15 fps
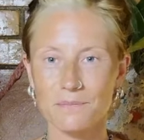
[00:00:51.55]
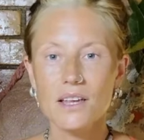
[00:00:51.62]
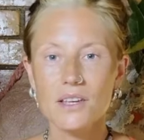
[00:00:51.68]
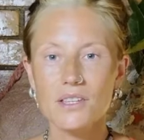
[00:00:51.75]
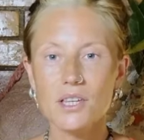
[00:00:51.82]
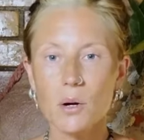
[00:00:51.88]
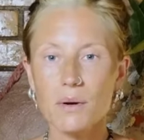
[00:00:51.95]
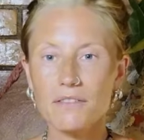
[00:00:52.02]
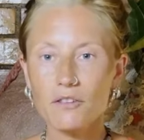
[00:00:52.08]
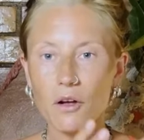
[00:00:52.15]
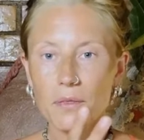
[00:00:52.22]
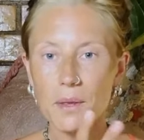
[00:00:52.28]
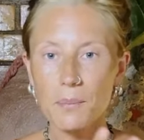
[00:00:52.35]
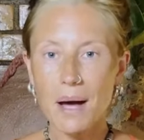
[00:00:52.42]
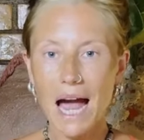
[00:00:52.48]
So we've
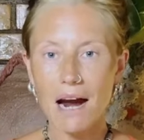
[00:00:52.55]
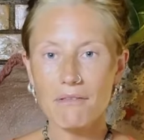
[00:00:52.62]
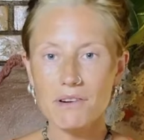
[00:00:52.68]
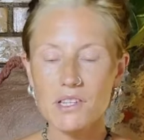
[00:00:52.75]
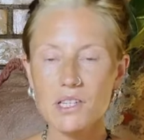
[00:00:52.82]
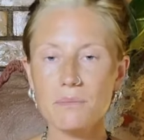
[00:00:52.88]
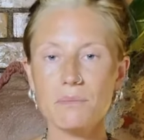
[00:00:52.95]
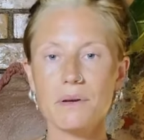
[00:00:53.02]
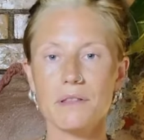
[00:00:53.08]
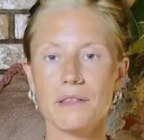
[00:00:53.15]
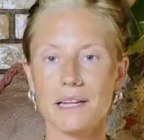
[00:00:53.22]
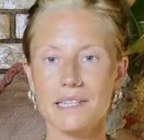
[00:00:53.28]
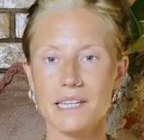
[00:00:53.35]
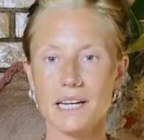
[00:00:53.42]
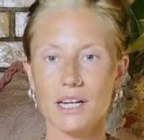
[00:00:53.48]
got the
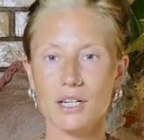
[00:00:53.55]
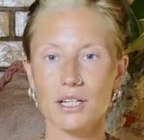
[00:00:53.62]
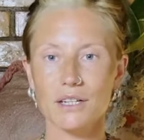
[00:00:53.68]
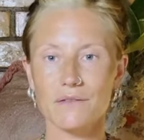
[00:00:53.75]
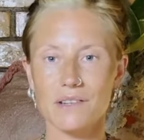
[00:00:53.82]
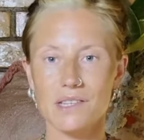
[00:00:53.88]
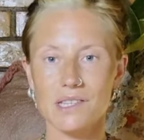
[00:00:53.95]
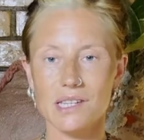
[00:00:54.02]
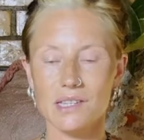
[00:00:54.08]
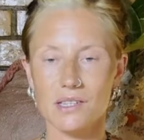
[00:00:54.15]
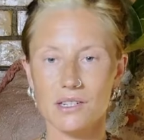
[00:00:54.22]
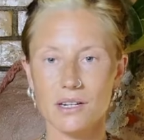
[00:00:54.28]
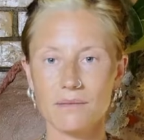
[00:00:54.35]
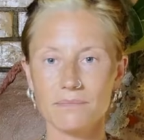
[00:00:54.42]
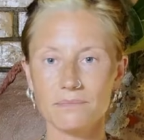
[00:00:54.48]
parasympathetic nervous
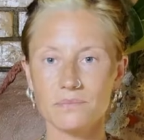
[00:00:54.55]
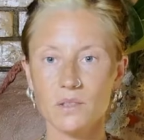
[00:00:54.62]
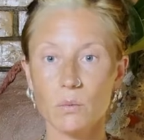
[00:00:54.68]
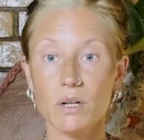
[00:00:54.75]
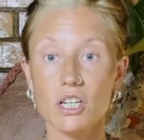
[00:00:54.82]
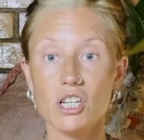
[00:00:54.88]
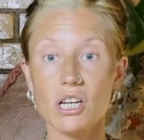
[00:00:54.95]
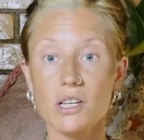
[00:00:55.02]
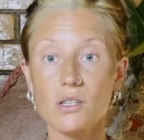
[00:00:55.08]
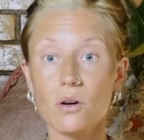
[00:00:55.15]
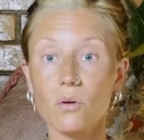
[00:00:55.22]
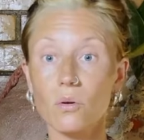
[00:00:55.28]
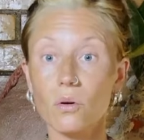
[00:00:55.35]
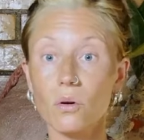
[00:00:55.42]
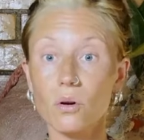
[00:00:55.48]
system, which is
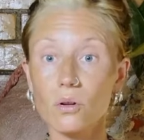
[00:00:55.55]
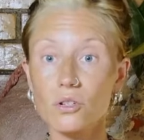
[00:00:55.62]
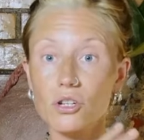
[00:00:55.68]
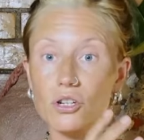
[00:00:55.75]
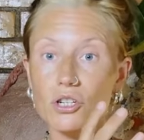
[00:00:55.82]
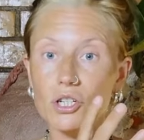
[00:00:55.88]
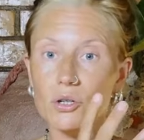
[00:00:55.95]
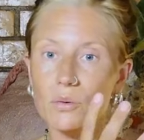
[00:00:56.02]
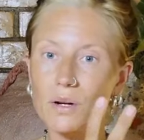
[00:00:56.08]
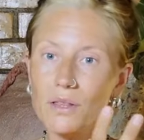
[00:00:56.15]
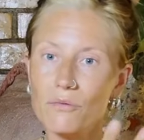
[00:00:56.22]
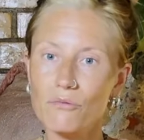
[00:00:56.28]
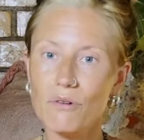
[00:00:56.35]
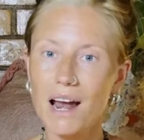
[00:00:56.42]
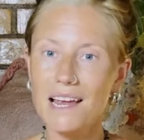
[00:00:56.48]
all to do with
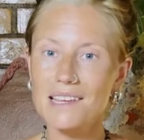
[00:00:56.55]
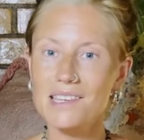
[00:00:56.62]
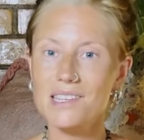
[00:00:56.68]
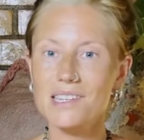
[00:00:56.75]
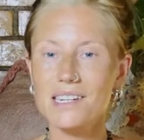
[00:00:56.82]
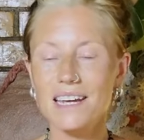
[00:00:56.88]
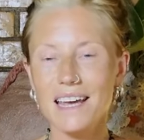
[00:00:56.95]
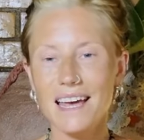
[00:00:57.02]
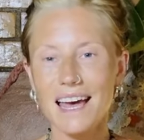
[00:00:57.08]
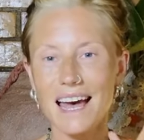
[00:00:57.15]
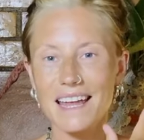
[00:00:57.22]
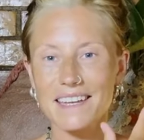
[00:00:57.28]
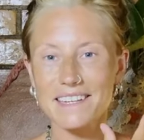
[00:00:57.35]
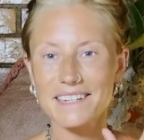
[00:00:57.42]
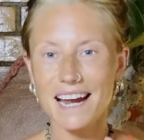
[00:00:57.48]
rest
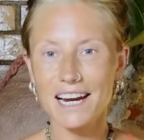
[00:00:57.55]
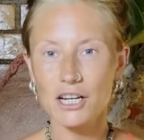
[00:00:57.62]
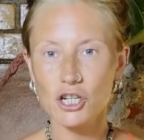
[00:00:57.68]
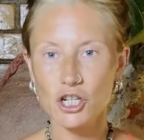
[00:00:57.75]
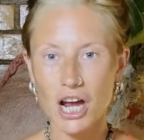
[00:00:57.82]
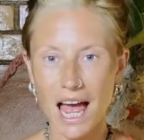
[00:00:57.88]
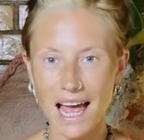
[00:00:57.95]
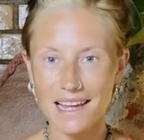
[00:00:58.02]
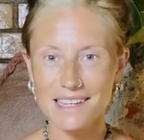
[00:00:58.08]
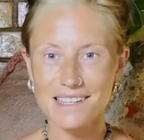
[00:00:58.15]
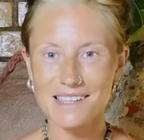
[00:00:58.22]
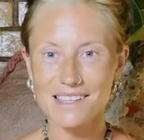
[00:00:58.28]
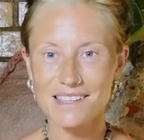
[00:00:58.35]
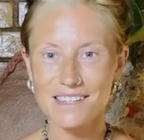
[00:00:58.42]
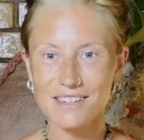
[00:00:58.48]
and
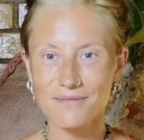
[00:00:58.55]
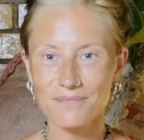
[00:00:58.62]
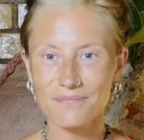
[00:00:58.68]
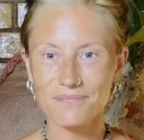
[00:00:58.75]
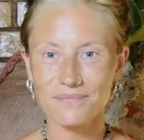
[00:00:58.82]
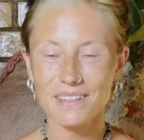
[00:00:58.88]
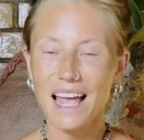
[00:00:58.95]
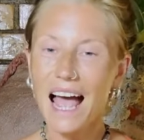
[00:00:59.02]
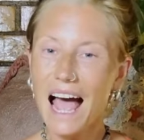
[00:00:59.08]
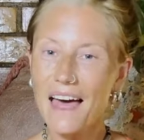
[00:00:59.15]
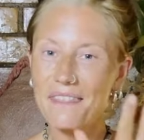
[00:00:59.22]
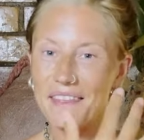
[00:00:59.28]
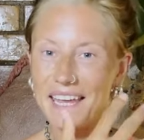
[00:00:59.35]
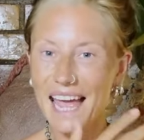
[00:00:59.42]
digest, and the